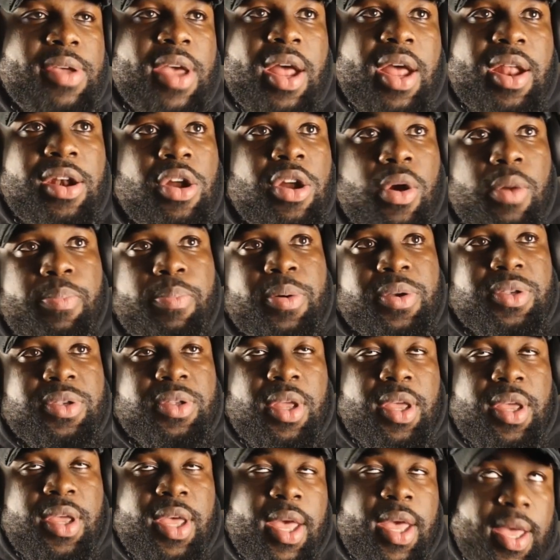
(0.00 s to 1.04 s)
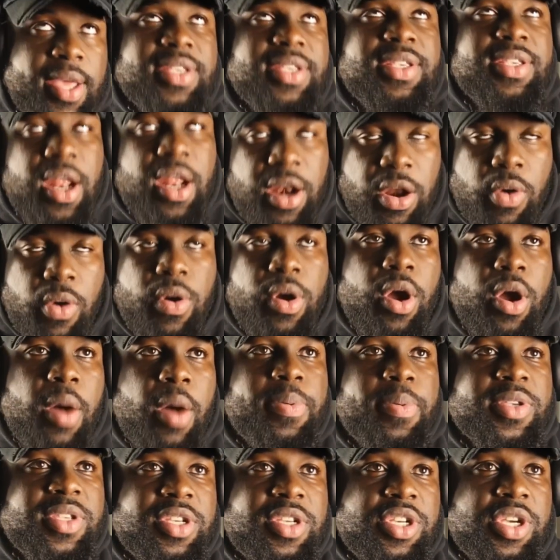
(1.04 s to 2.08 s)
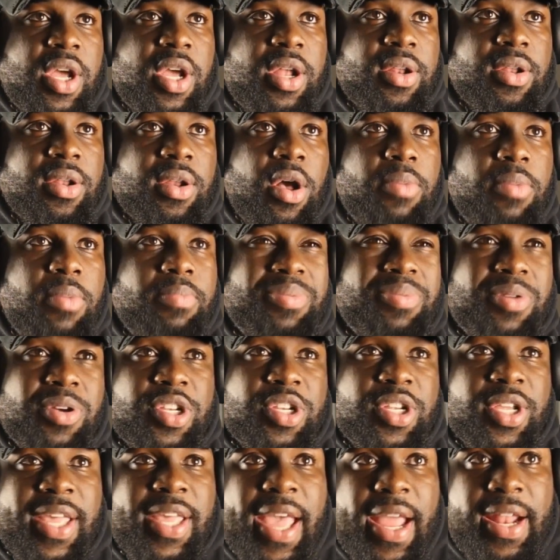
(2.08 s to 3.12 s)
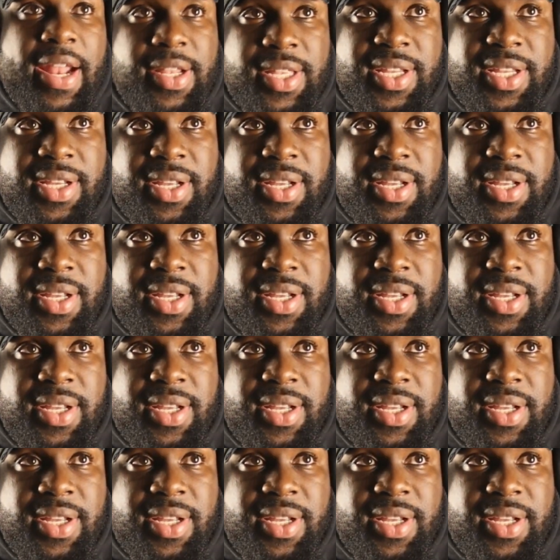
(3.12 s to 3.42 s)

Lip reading: a lower opposition compared to Gent.